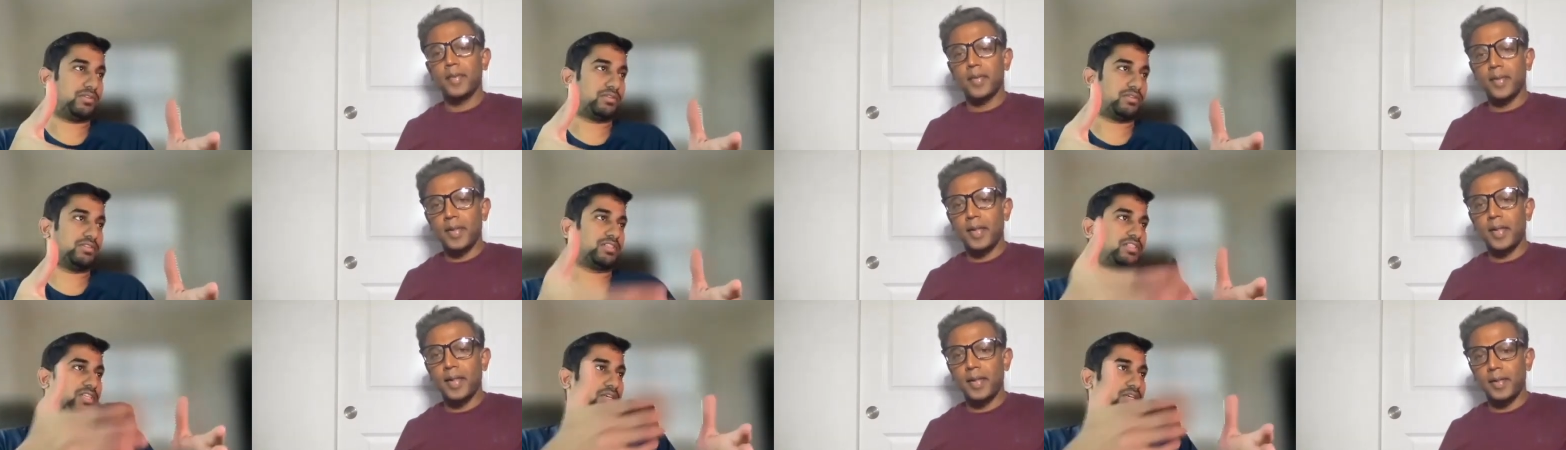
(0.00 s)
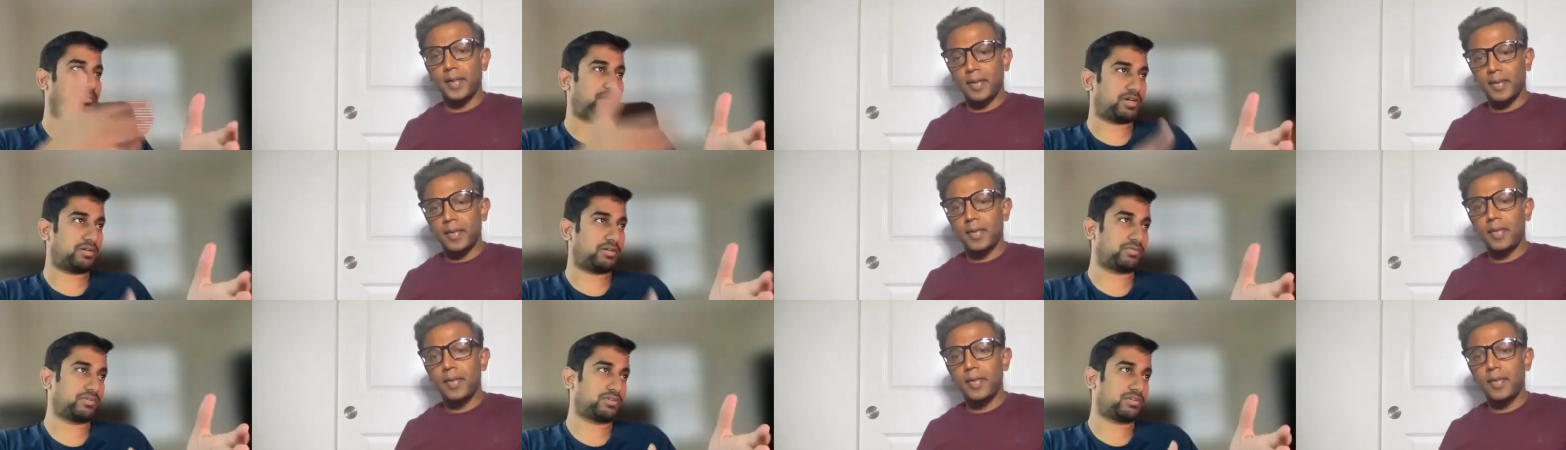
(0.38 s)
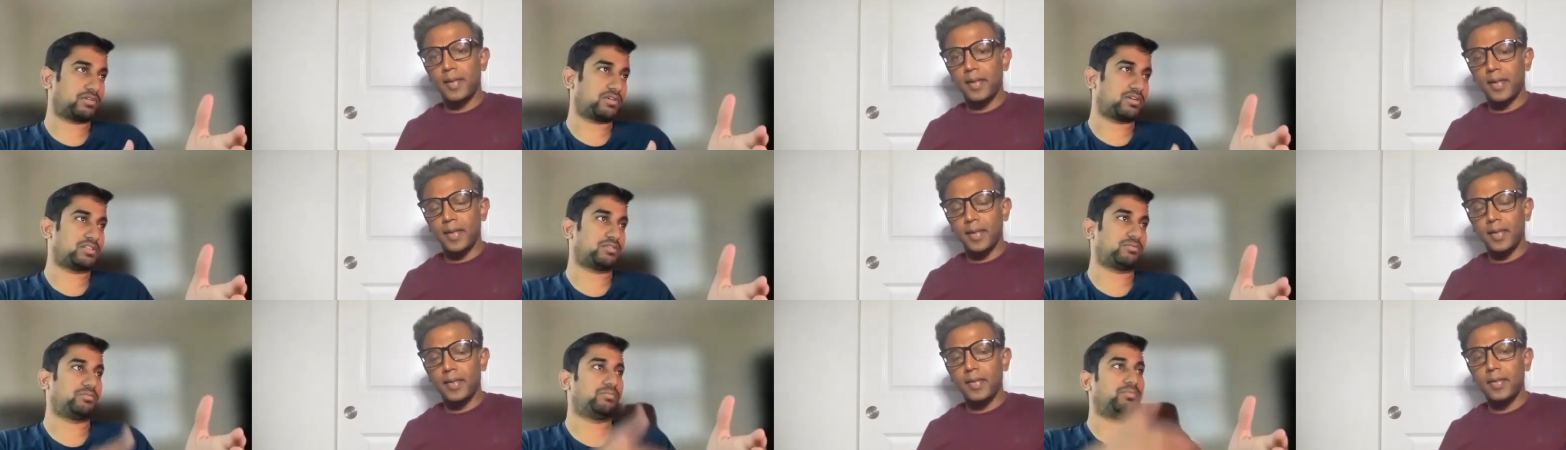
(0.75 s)
Speaker 1: same network person
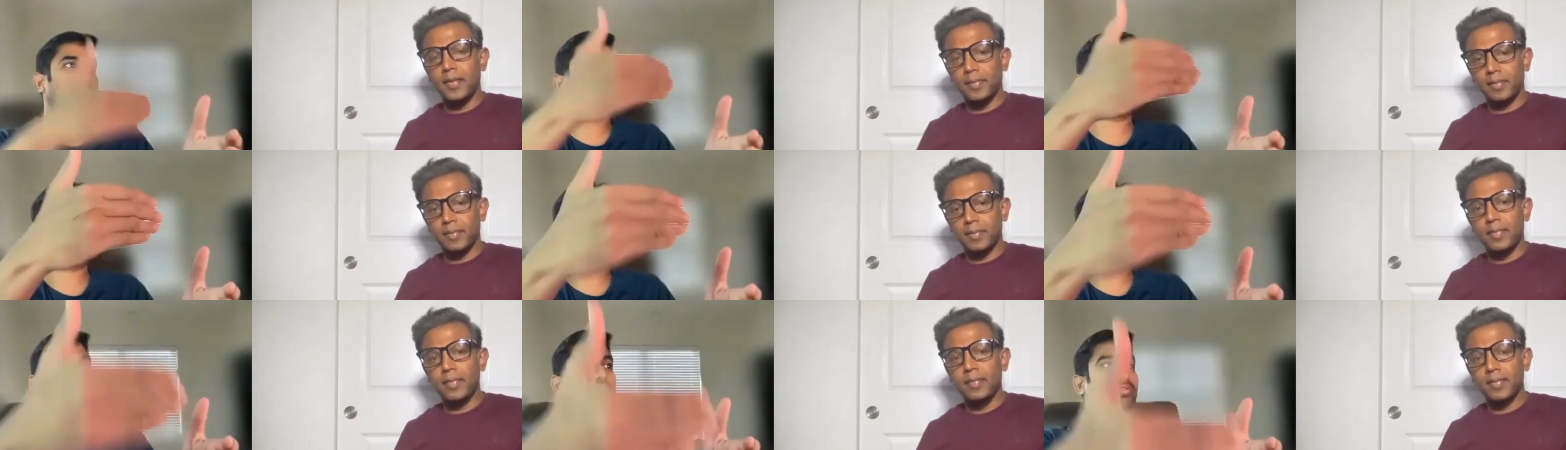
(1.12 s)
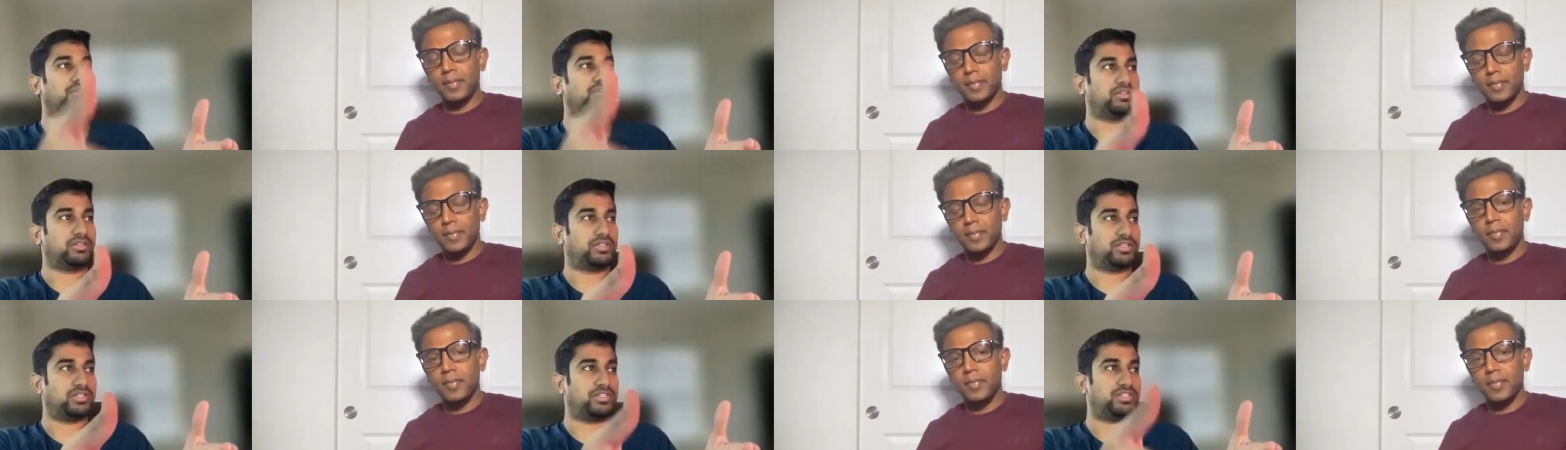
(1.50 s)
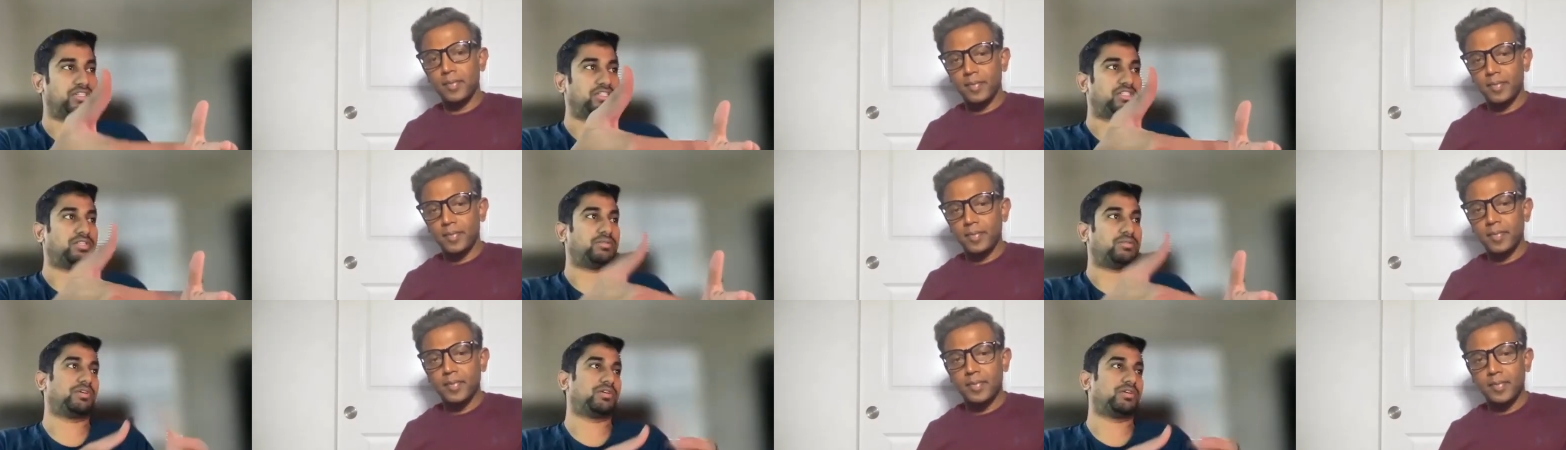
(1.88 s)
but they know in the gcp
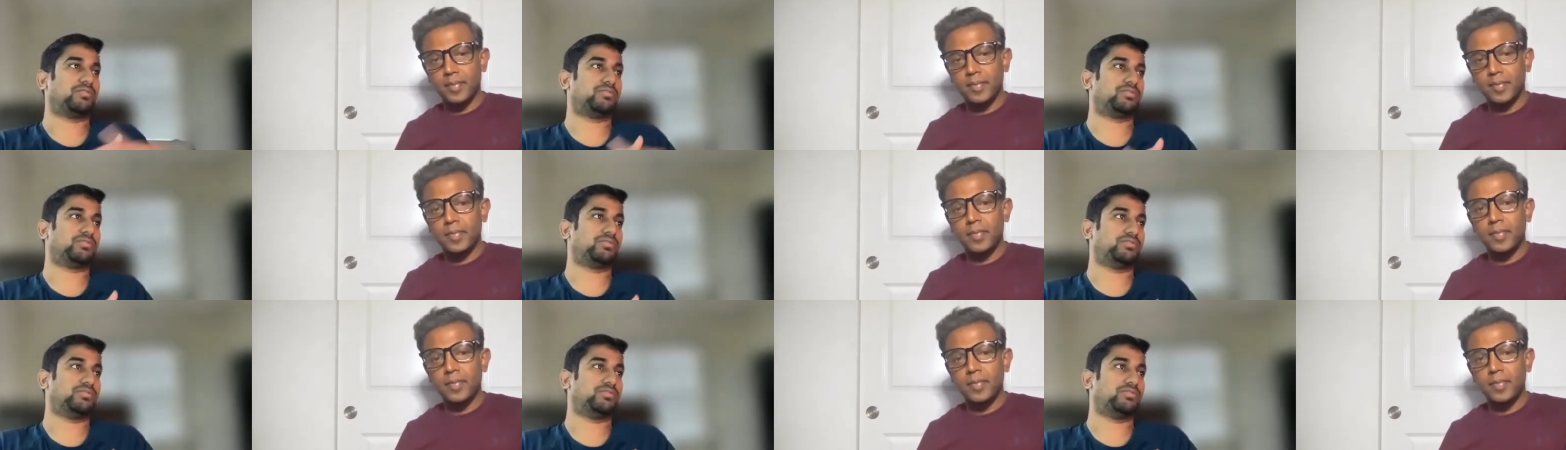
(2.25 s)
how to do it